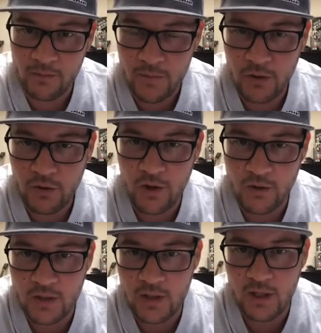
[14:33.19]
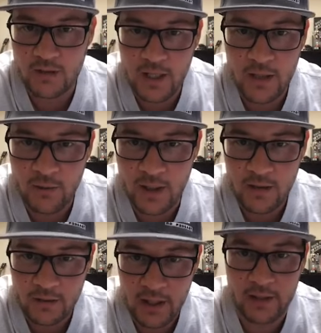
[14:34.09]
the Euros start
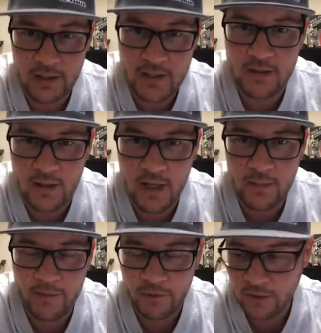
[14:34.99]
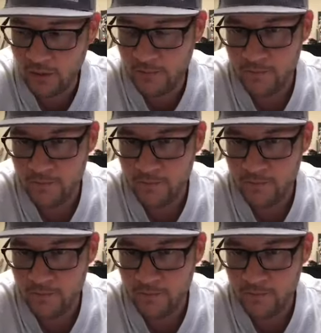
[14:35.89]
anyway, at least the day before.